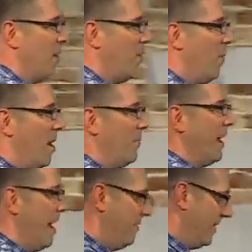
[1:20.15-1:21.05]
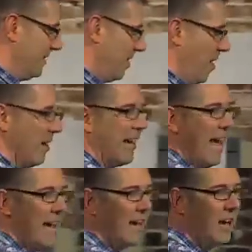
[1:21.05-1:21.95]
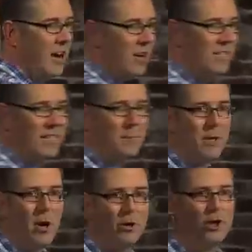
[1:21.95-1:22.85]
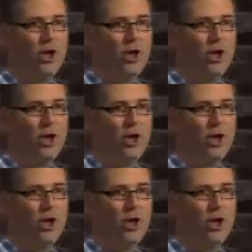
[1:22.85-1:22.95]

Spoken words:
One, we have this archaic concept called